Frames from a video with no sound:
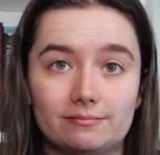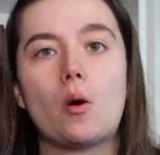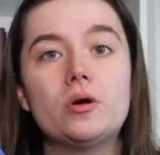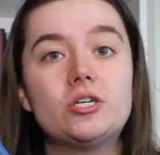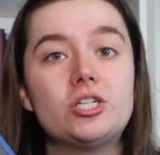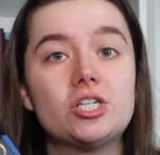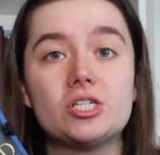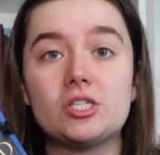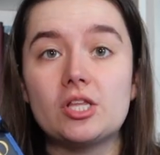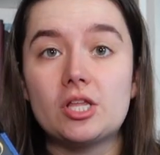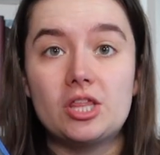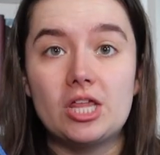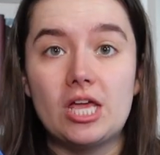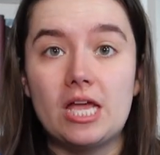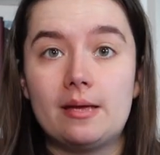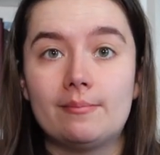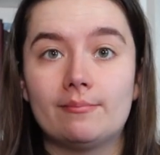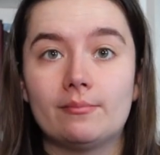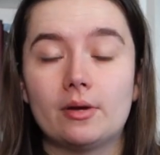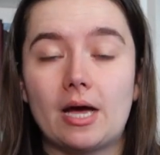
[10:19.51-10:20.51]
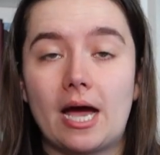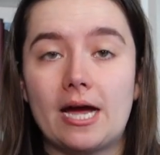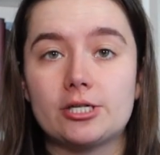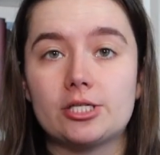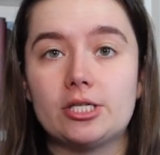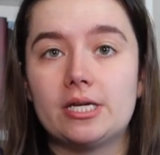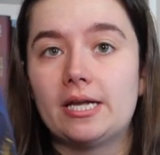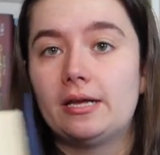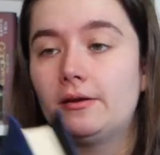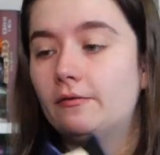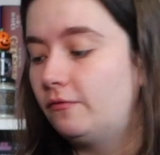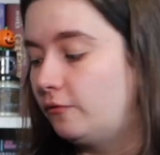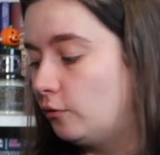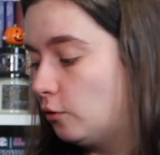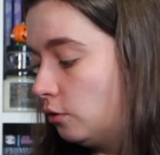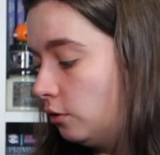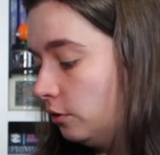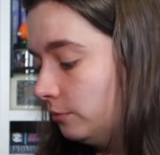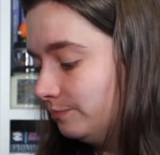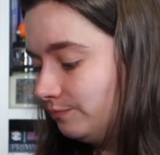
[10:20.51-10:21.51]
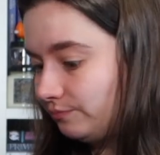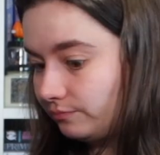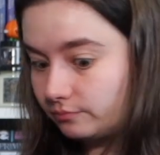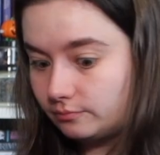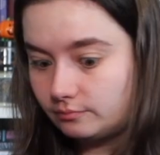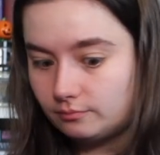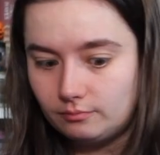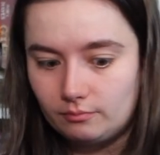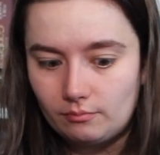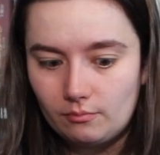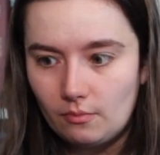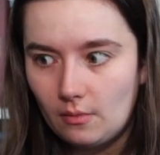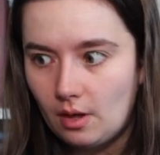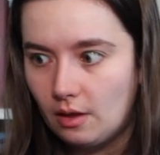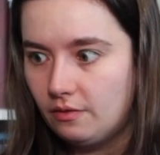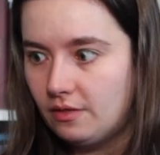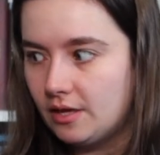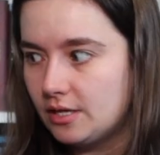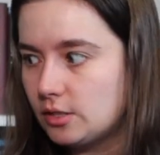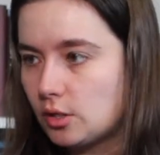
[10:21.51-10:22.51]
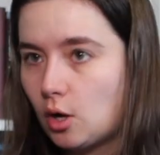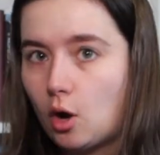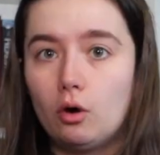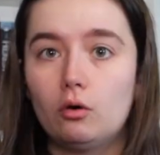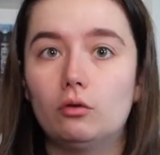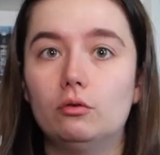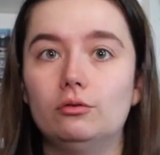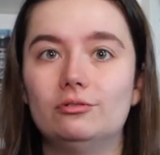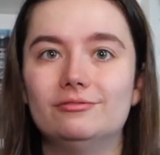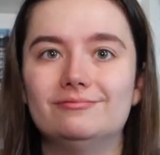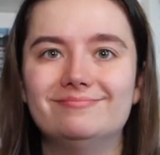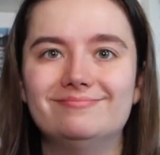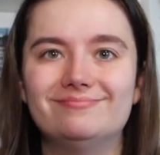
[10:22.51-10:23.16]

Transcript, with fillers: Which is the theme, actually, for this whole